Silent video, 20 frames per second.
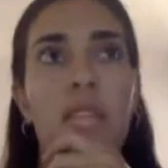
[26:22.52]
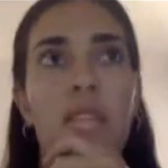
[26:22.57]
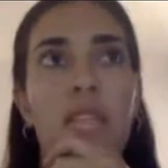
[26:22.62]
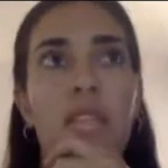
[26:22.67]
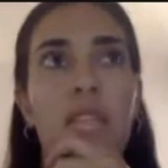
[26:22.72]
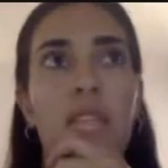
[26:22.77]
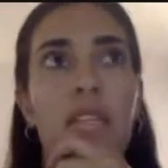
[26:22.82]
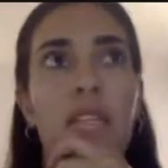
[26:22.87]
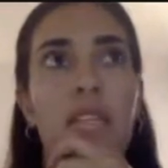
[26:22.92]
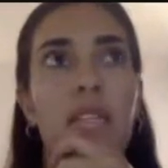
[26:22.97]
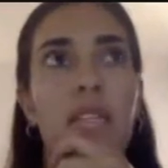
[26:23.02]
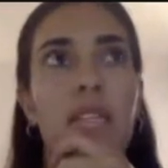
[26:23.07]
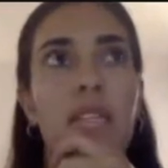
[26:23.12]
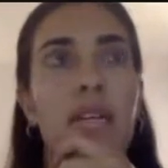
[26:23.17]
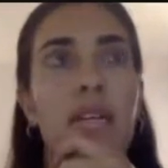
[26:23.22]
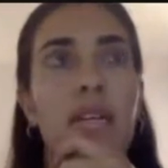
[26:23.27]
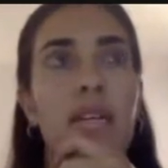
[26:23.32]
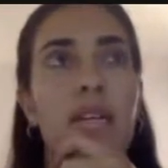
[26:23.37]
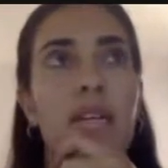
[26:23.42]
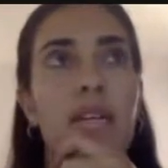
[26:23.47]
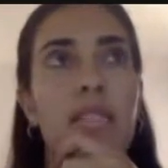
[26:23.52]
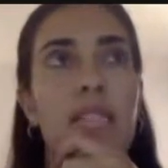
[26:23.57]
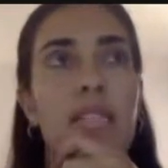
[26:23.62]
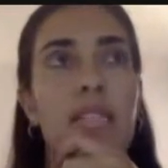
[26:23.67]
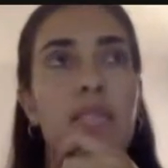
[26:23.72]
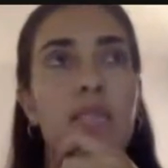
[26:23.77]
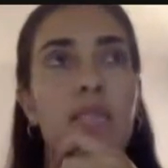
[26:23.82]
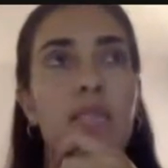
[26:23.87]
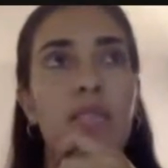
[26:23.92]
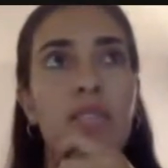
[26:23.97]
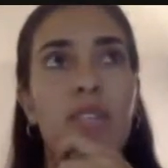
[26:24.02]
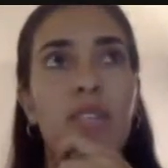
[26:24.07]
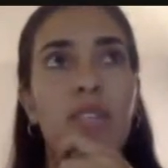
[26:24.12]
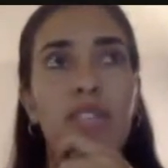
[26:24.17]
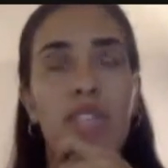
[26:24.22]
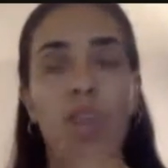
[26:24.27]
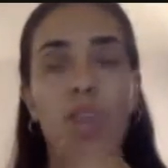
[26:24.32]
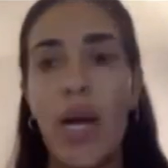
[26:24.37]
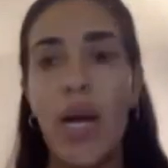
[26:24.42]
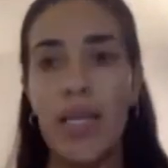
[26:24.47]
The assessment
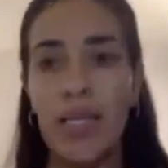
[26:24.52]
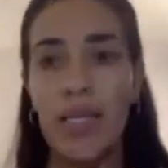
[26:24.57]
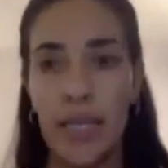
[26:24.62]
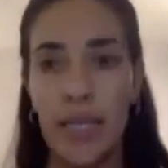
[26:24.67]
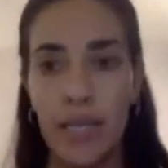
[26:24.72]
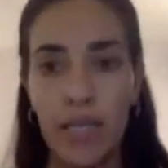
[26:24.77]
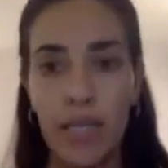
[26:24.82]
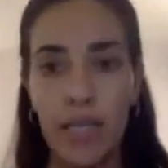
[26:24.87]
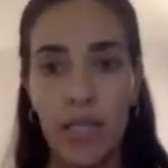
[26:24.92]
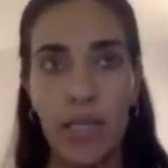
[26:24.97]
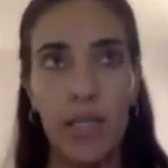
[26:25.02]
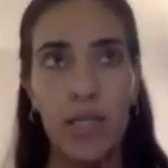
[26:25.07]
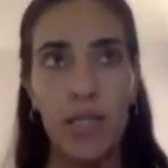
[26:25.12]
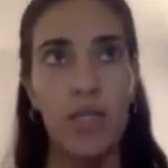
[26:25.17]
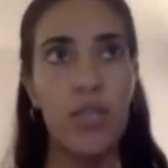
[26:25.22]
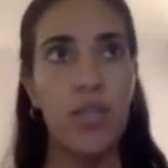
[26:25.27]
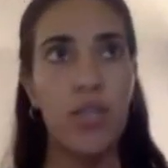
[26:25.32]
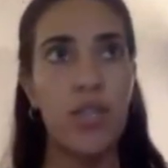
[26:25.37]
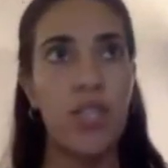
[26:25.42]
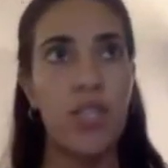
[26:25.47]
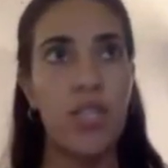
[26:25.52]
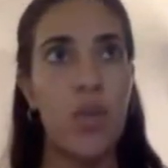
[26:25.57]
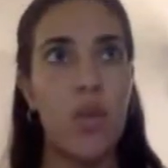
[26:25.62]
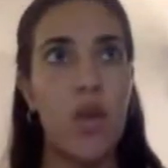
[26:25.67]
results are quite dense, so there's